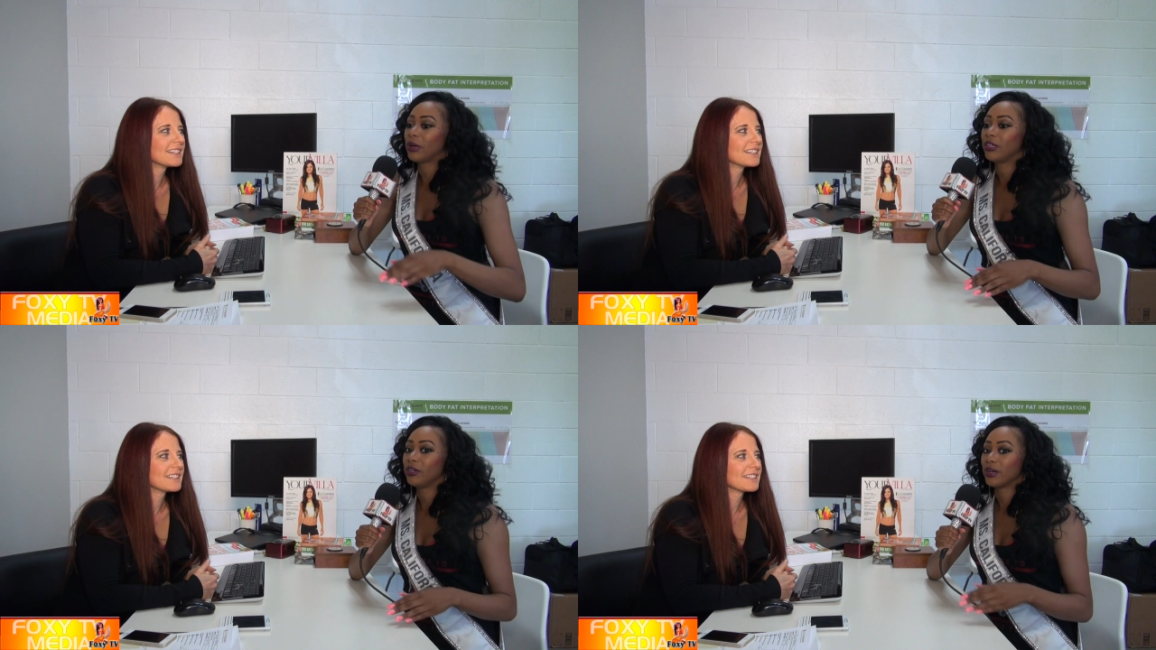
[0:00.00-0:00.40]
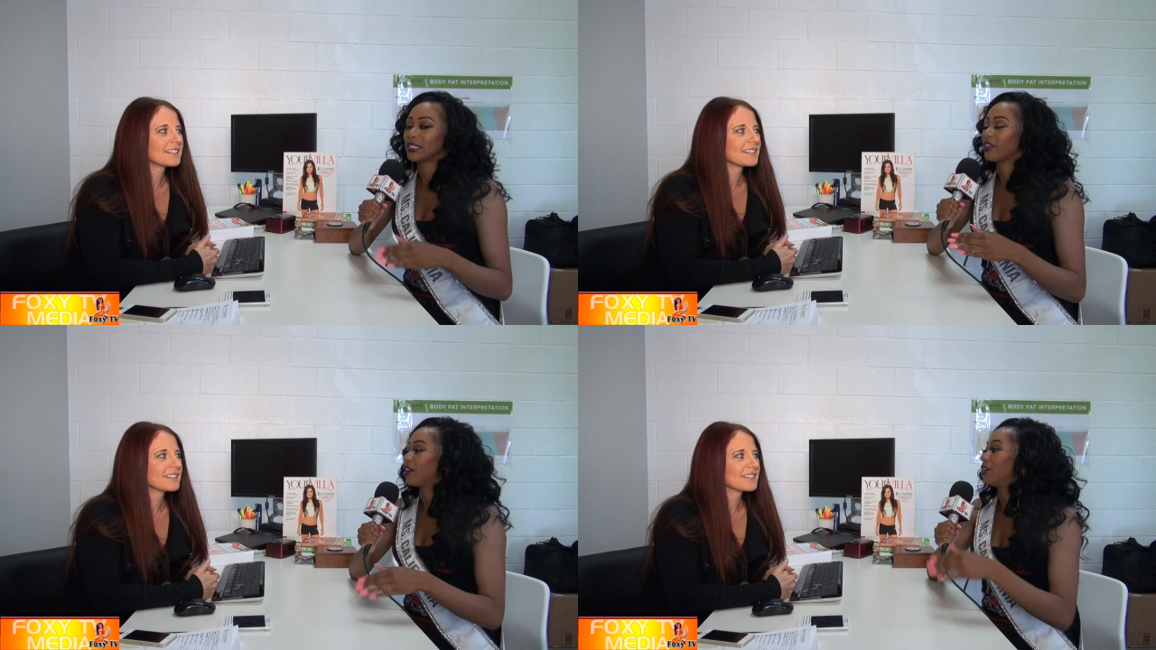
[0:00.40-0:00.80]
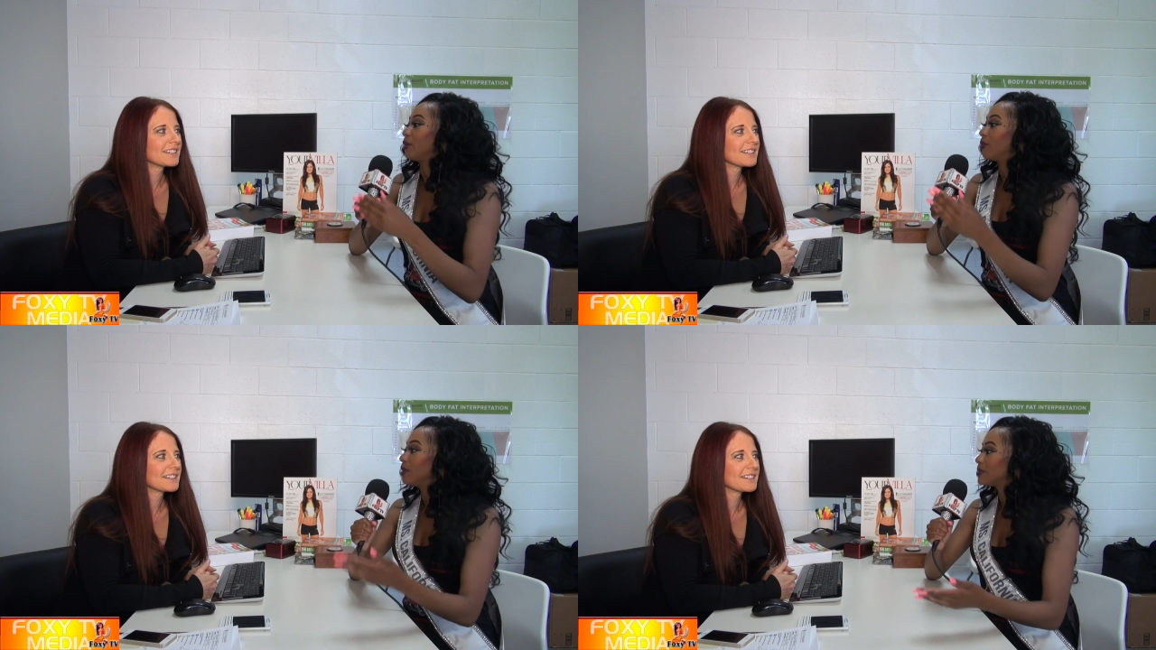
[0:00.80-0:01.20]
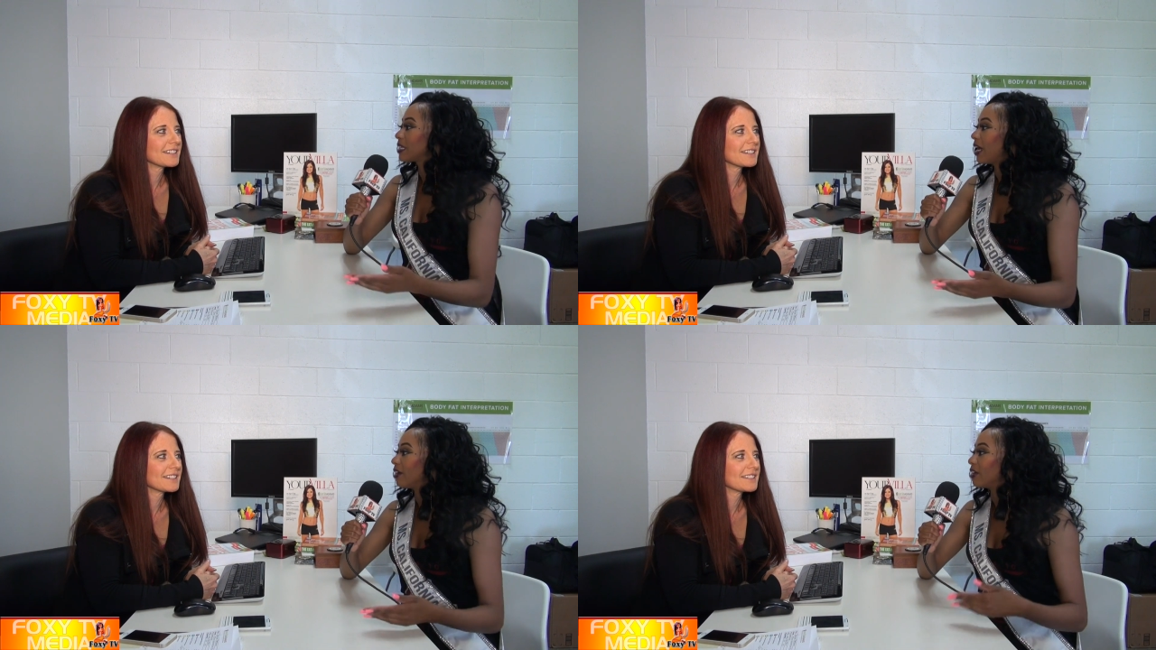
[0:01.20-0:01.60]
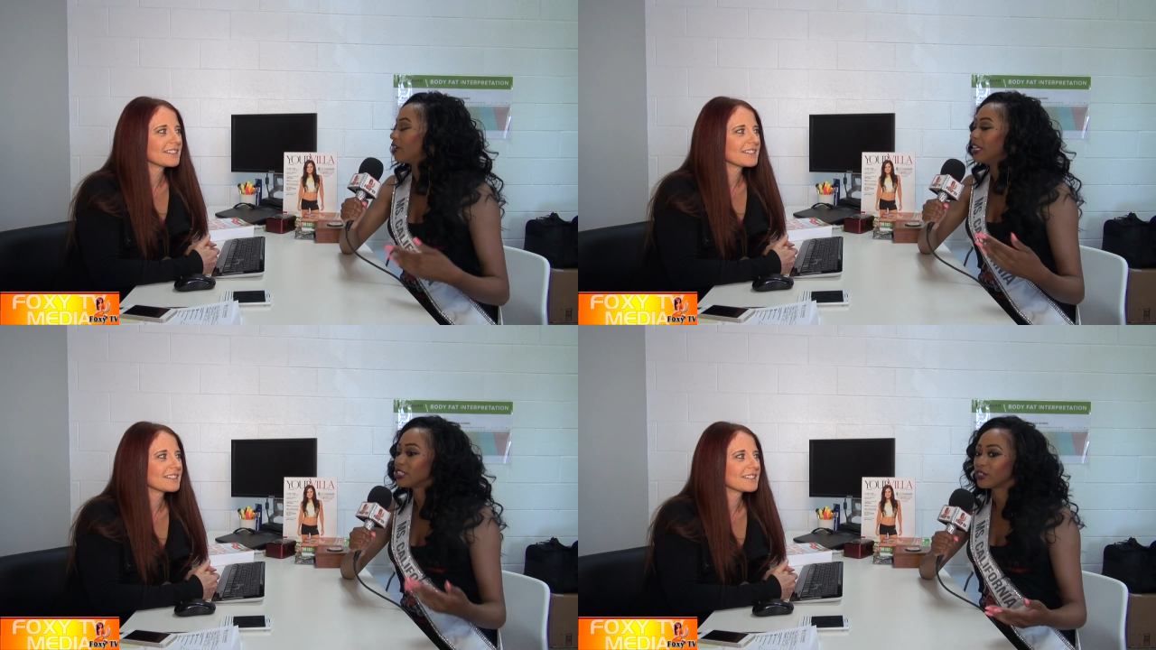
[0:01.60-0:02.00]
Speaker 1: about you, I saw it on your website, on
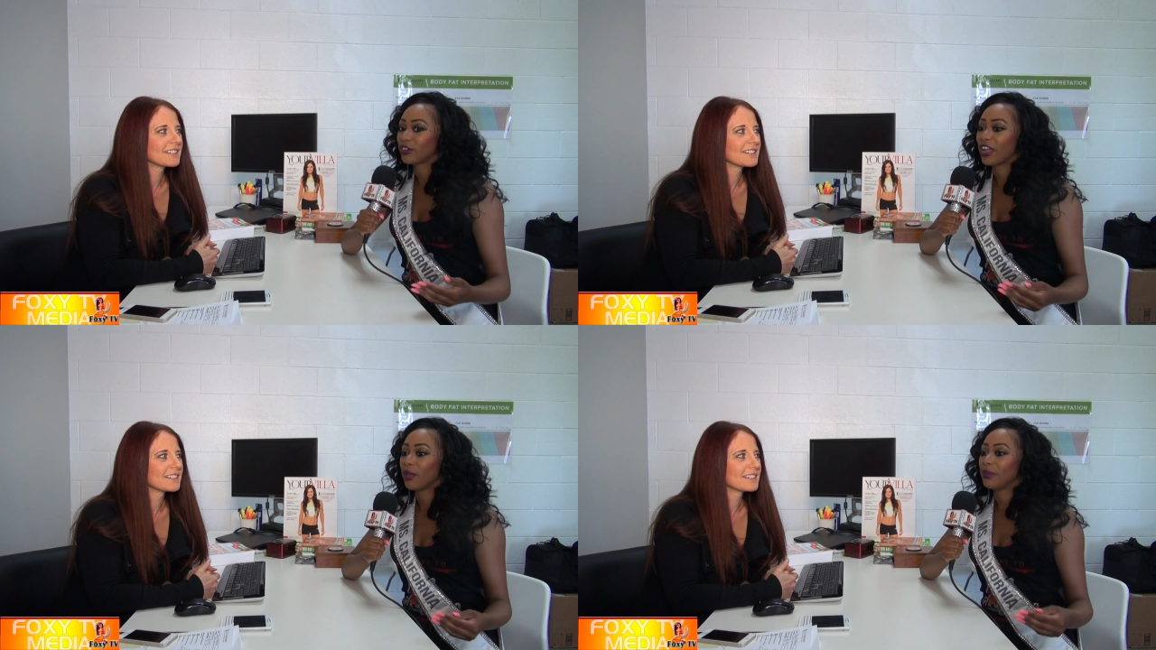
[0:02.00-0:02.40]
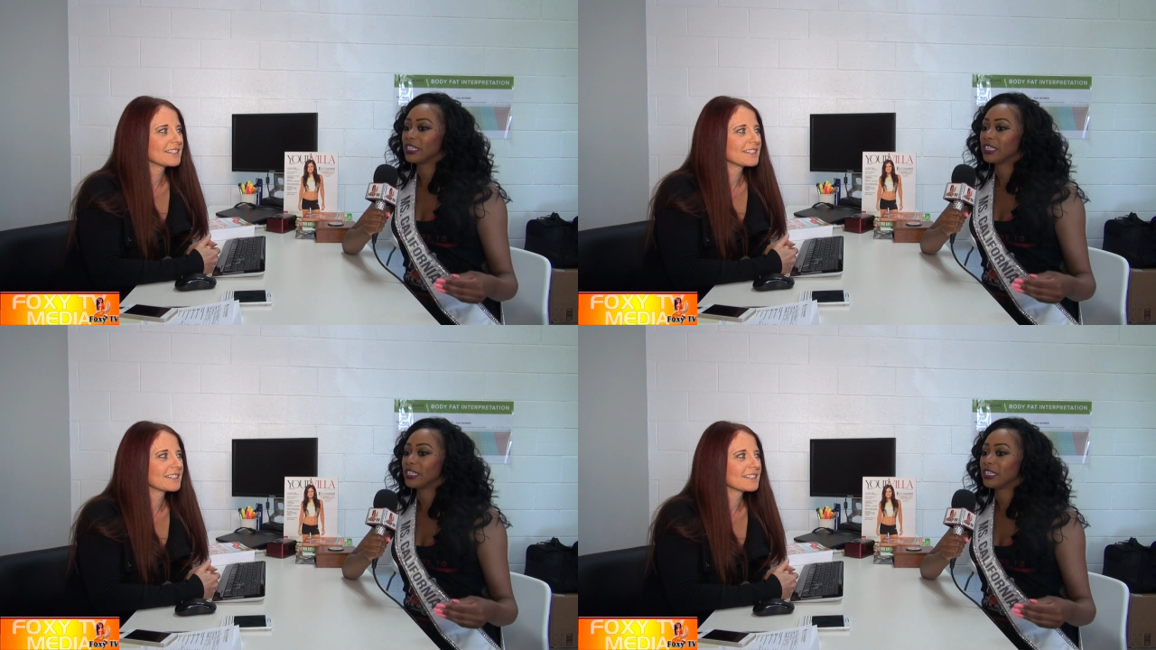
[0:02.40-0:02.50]
your Instagram,